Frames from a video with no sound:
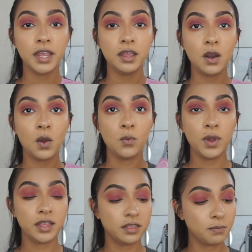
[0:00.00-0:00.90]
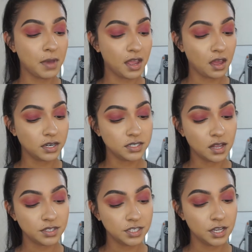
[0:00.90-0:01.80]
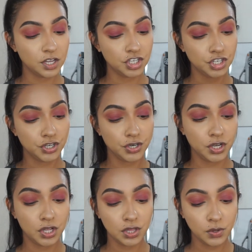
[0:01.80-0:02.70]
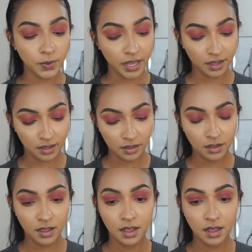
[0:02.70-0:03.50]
in with my Anastasia Sugar Glow Kit